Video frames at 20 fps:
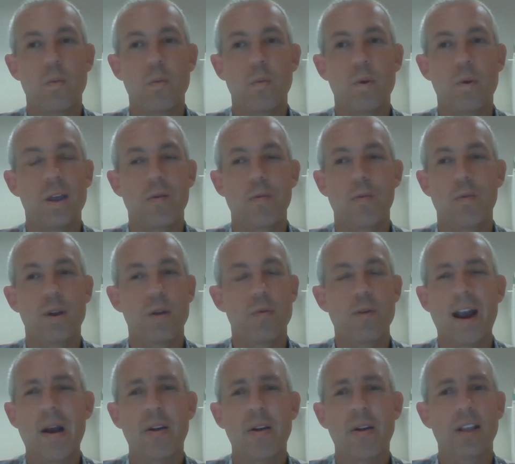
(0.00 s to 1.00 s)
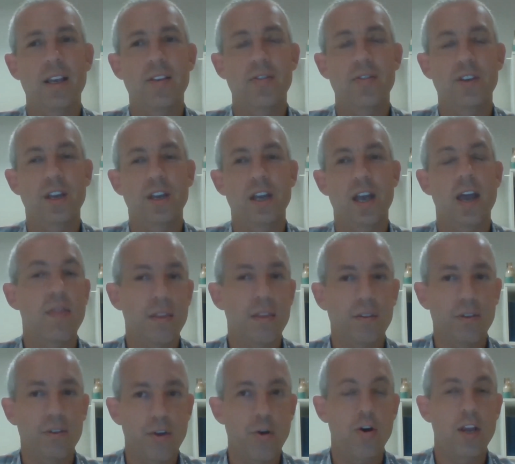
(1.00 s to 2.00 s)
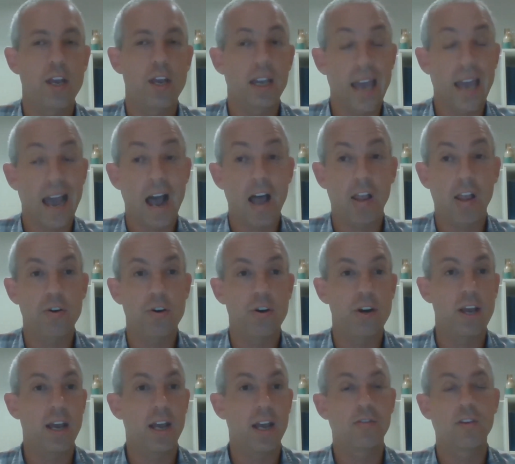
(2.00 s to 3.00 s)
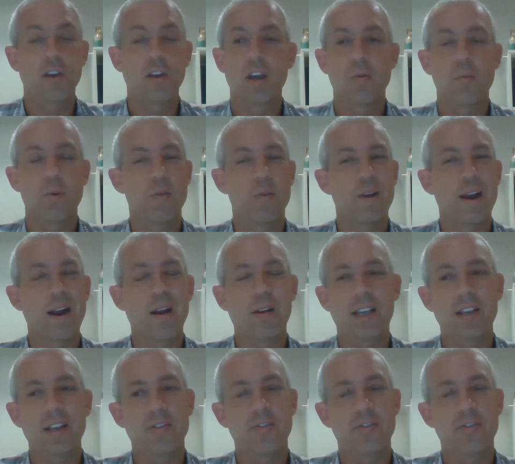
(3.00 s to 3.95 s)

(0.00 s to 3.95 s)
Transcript: We rarely see, and 30 calendar days, we rarely